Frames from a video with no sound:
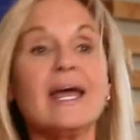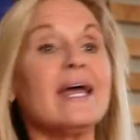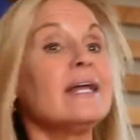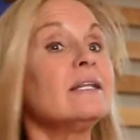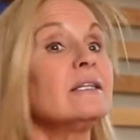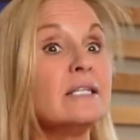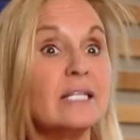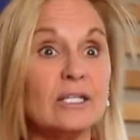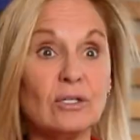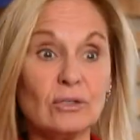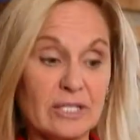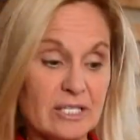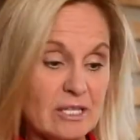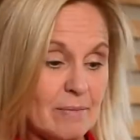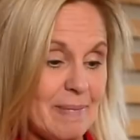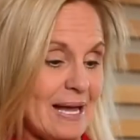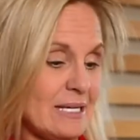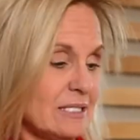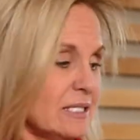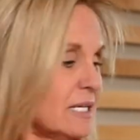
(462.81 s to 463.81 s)
and literally the
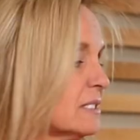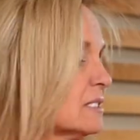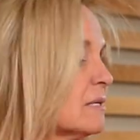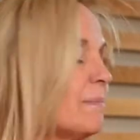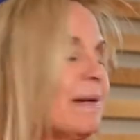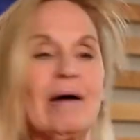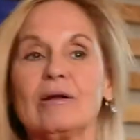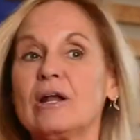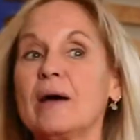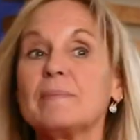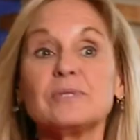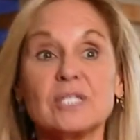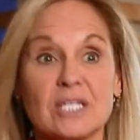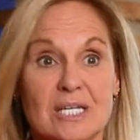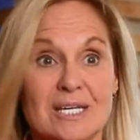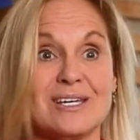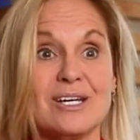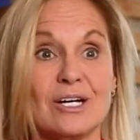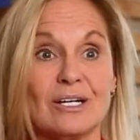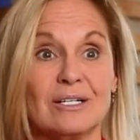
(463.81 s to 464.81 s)
basket's about up to
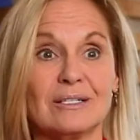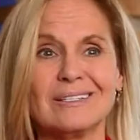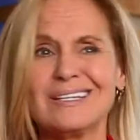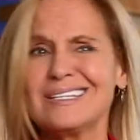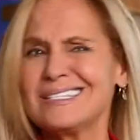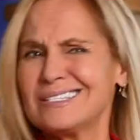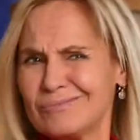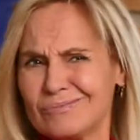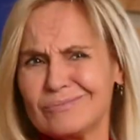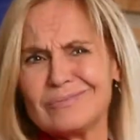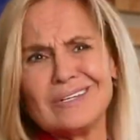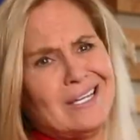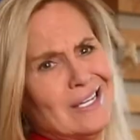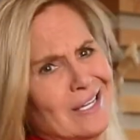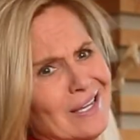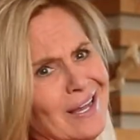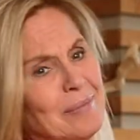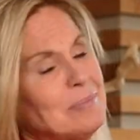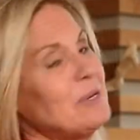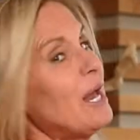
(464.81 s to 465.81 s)
here, because
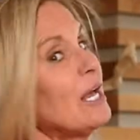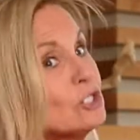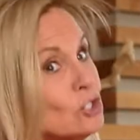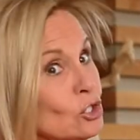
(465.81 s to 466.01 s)
I'm not